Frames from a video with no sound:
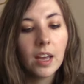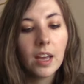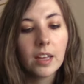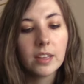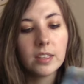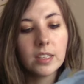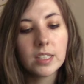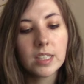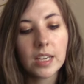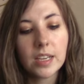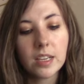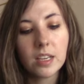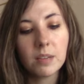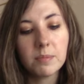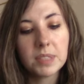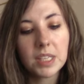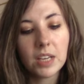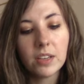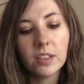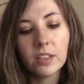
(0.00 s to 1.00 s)
this ended
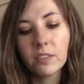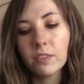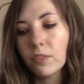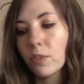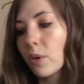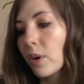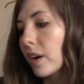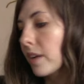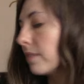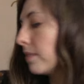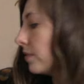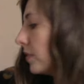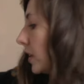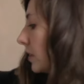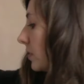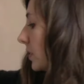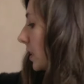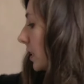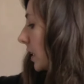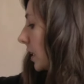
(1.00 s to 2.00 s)
up selling for
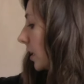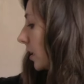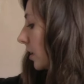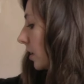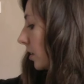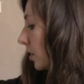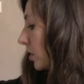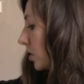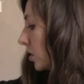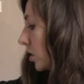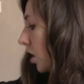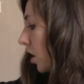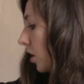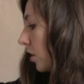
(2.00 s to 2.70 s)
$15.